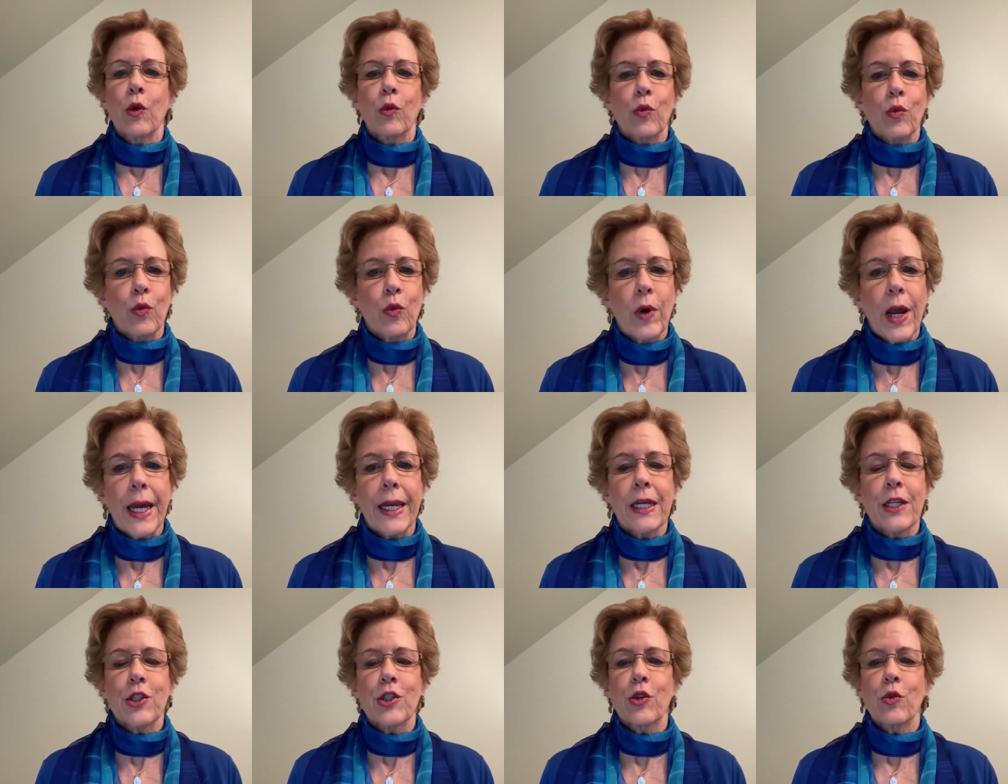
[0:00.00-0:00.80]

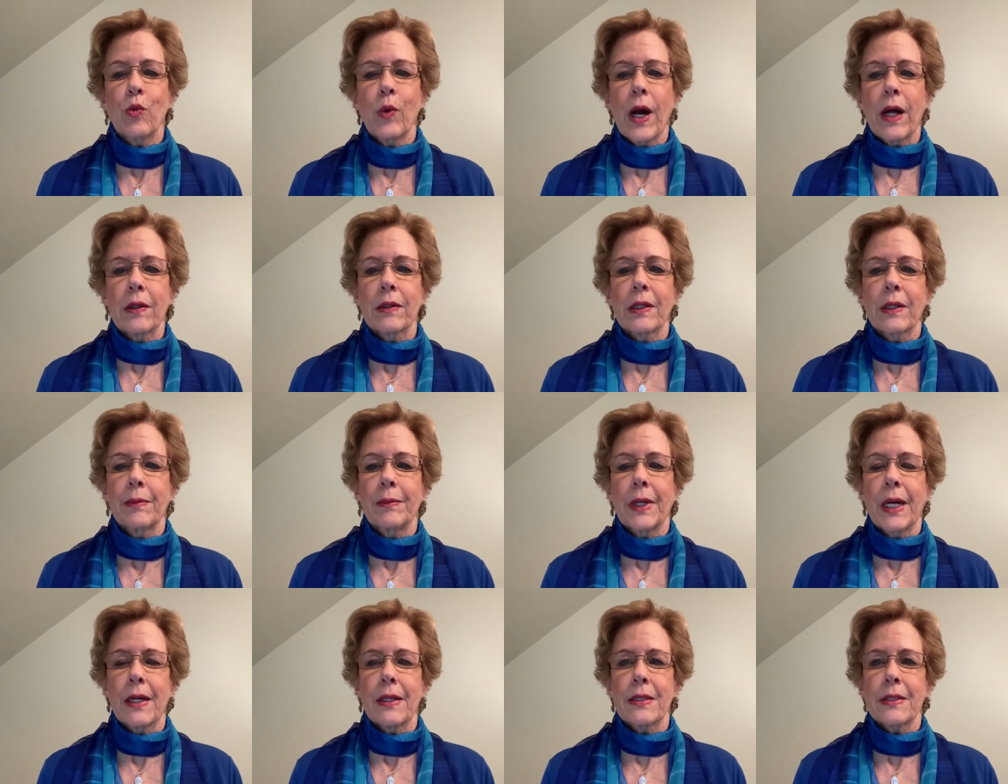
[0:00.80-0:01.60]
ready to welcome
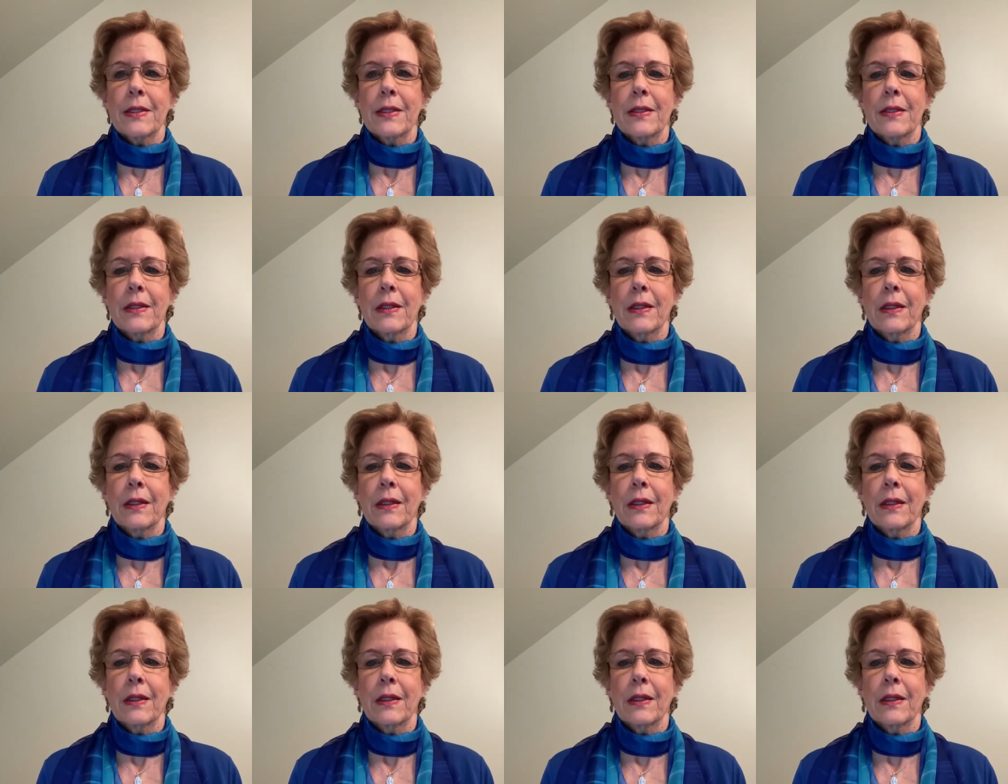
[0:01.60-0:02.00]
us.